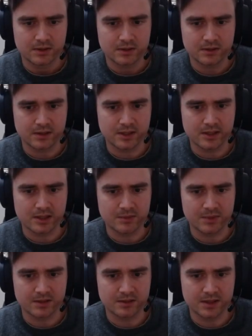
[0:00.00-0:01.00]
yeah, I
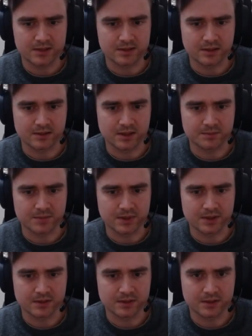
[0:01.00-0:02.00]
mean that's not that
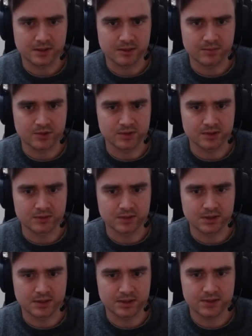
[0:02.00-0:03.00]
bad. I'm losing 2
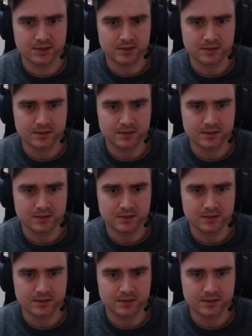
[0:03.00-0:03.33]
cards.